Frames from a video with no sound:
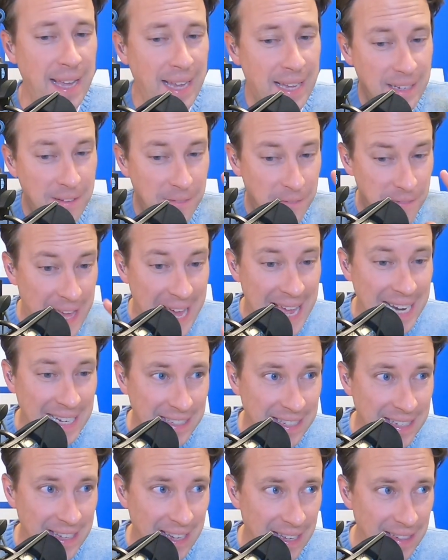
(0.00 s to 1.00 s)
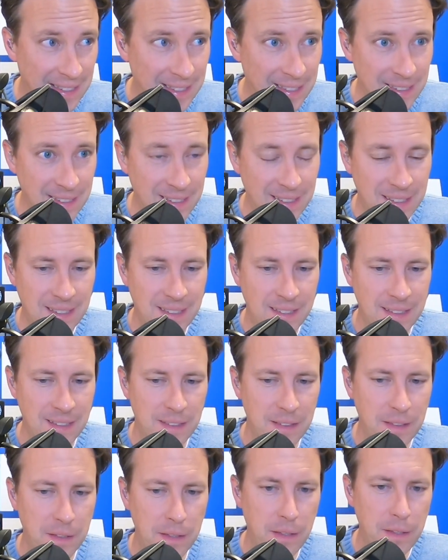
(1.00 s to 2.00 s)
And if that is it,
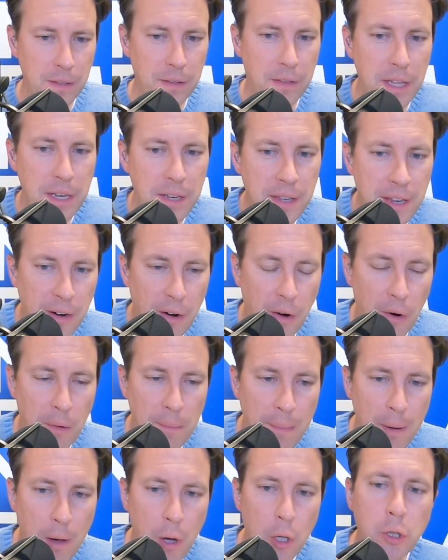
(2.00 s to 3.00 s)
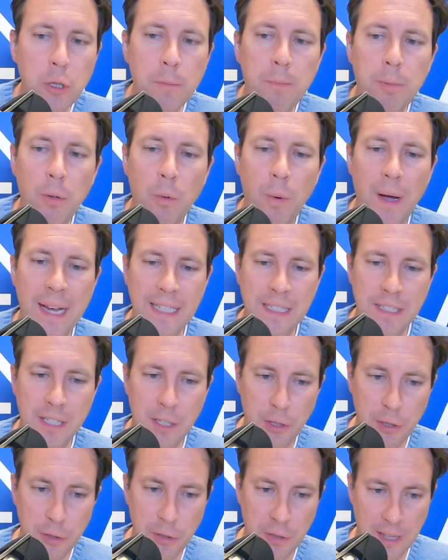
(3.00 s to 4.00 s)
then there are multiple ways
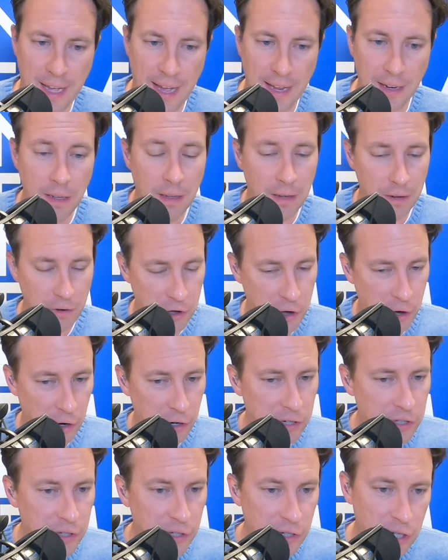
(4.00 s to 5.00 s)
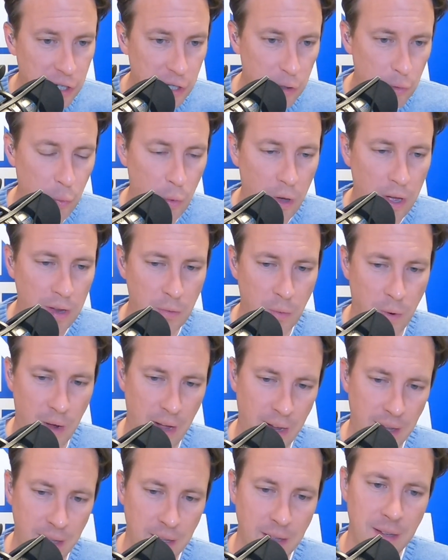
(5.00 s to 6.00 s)
to do that. Nurse is just one
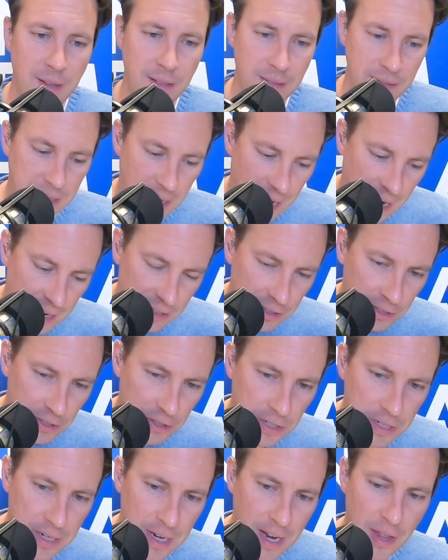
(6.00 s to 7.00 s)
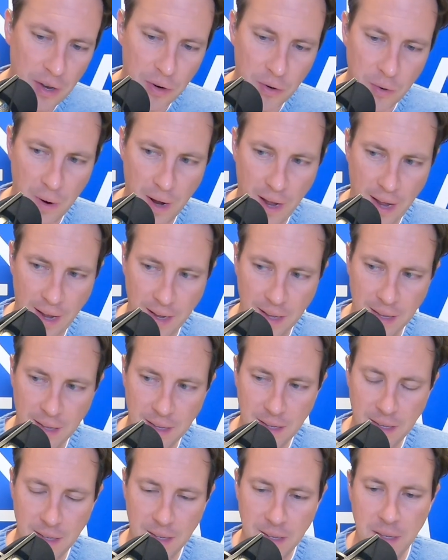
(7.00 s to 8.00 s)
way. Doctor's another way.
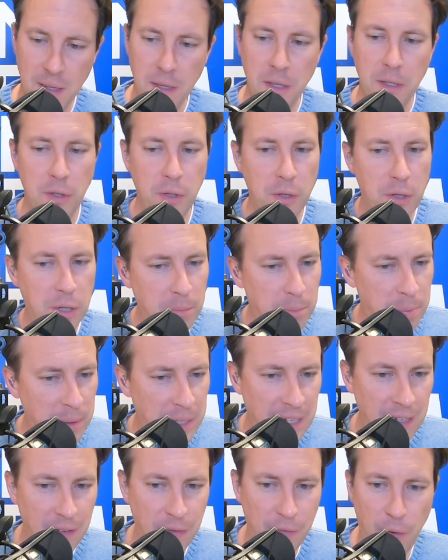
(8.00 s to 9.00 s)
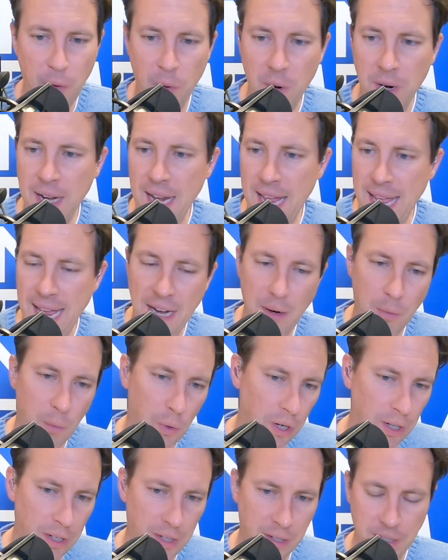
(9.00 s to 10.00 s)
You could be a foreign aid
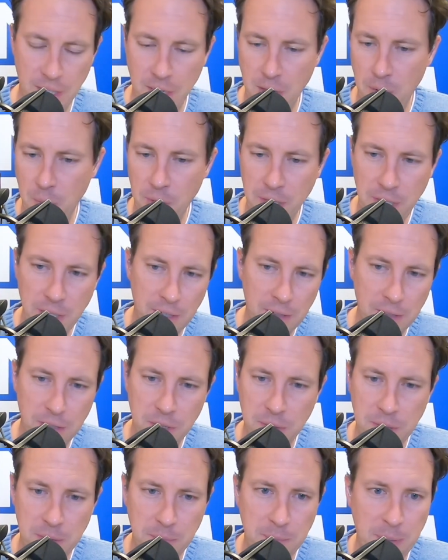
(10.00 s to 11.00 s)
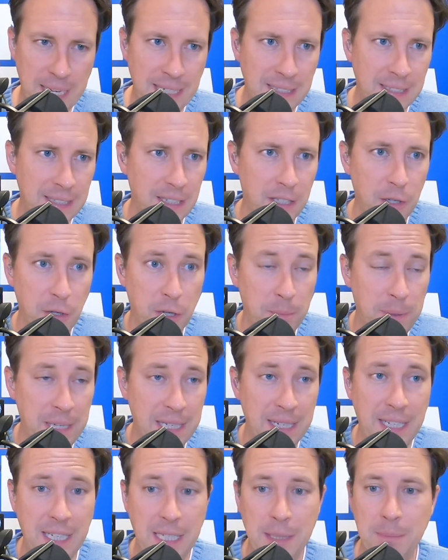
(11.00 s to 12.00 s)
worker, you know, where you're doing basic, you could
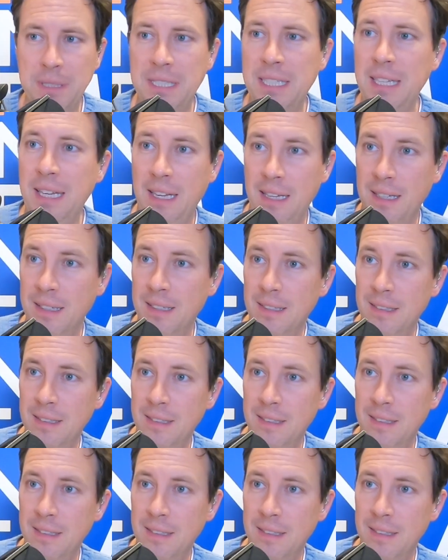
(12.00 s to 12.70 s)
be an EMT.